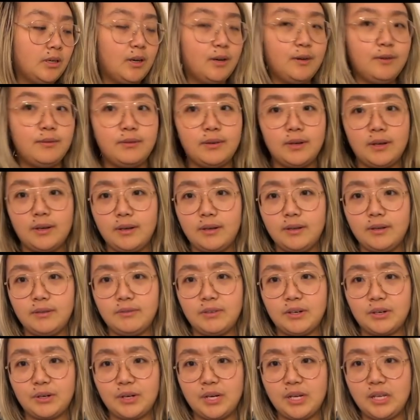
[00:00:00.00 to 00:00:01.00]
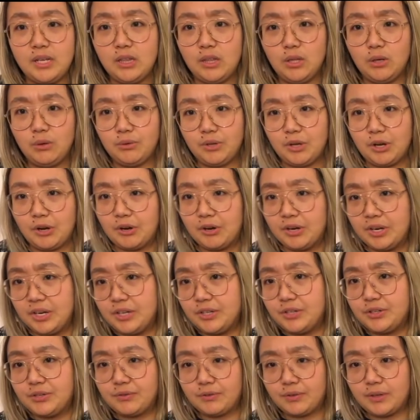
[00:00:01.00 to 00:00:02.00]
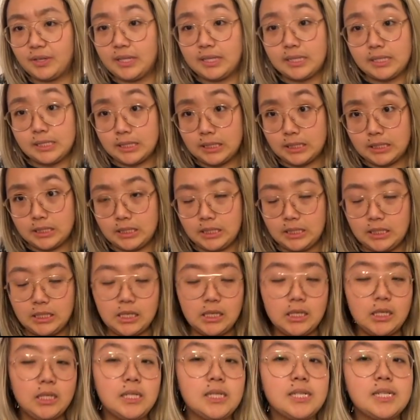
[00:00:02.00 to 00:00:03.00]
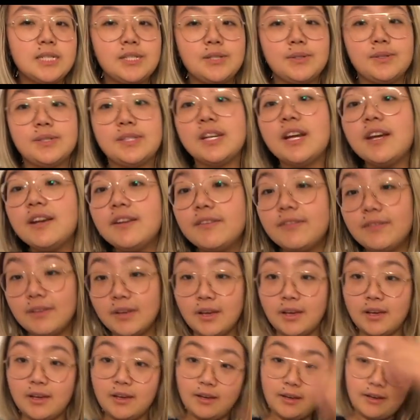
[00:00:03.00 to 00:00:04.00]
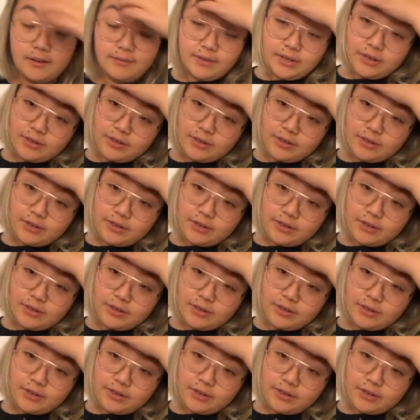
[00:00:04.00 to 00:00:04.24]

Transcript: of a very low yardage for like $16. So it's not a